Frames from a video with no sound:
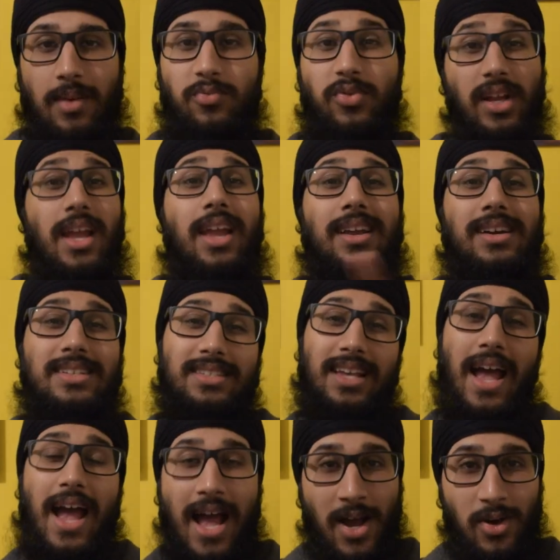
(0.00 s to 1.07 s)
And bringing us
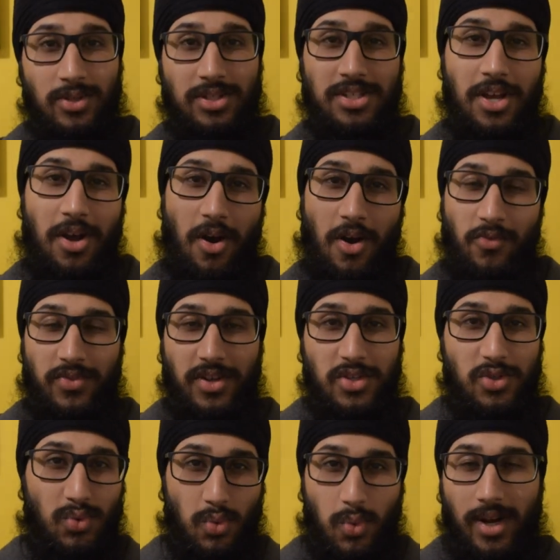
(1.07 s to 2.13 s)
out of
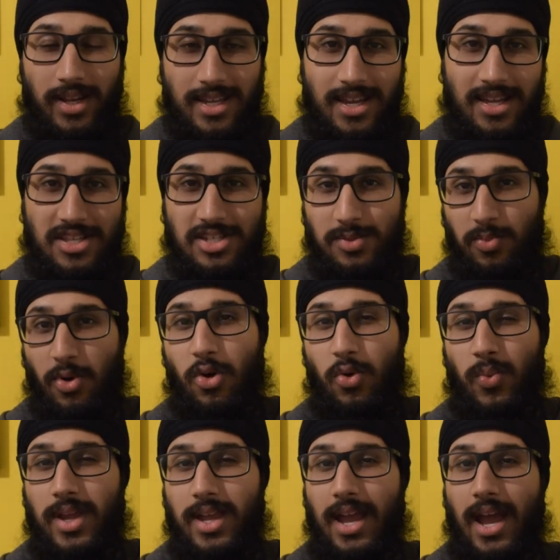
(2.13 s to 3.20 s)
the 20th spot,
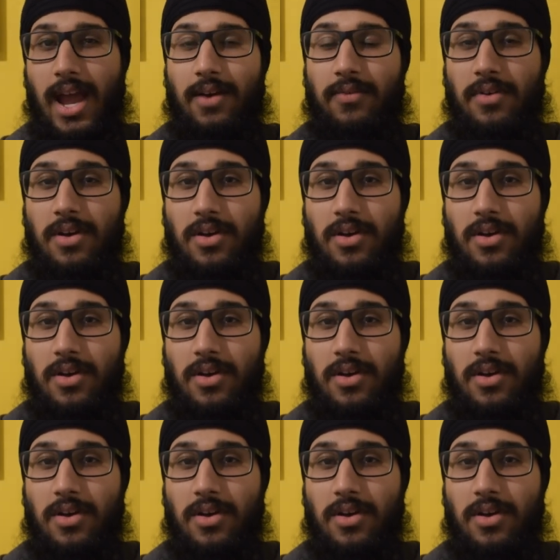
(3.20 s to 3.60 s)
we have